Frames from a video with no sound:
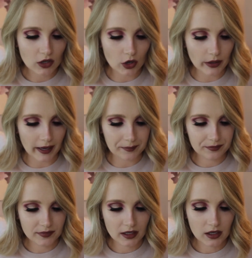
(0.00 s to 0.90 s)
Okay,
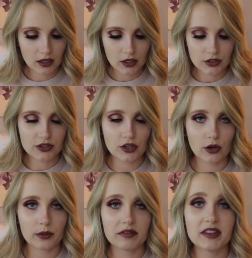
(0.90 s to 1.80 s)

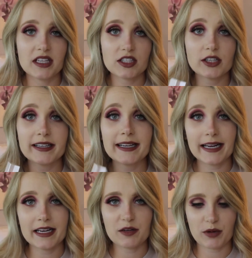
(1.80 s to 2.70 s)
so these are in
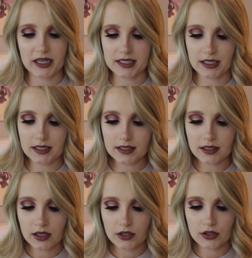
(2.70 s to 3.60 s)
Canadian
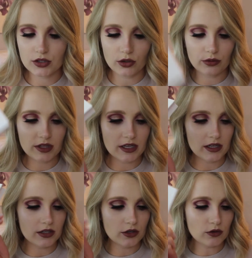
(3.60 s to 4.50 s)
prices. So the
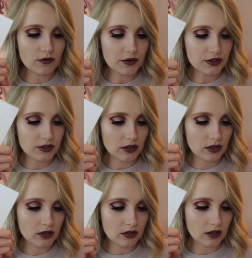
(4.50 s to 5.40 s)

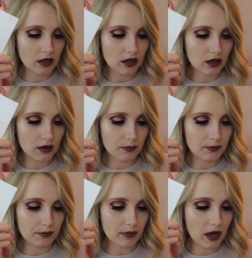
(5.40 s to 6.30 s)
Universal
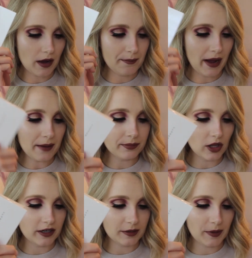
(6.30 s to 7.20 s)
matte
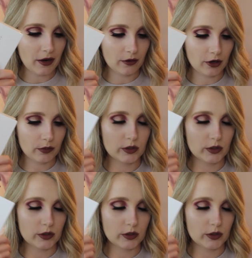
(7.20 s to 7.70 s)
blotting powder